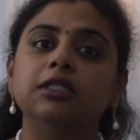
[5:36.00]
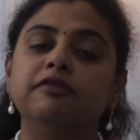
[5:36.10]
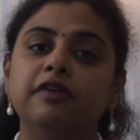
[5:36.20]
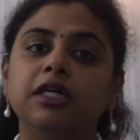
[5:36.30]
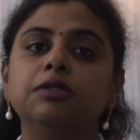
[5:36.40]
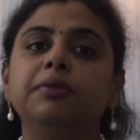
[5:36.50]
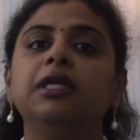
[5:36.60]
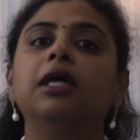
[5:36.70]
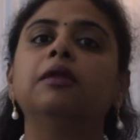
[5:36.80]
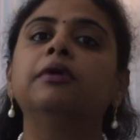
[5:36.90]
as the first
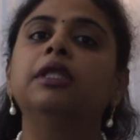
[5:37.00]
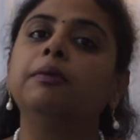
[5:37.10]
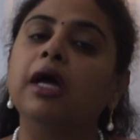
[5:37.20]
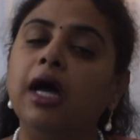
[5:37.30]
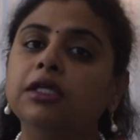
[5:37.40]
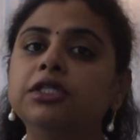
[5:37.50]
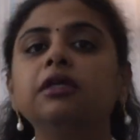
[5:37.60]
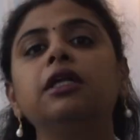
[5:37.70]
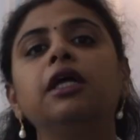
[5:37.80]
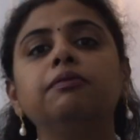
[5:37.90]
Pitadipati by Adi
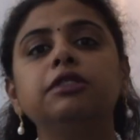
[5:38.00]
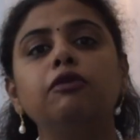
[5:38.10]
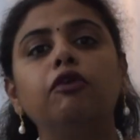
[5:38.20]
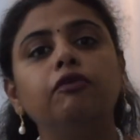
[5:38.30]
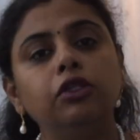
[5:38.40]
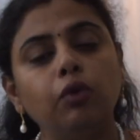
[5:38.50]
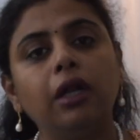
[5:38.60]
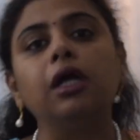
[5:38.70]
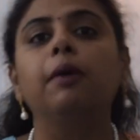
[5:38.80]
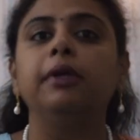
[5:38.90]
Sankara himself of
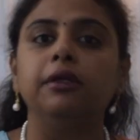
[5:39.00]
Dwarka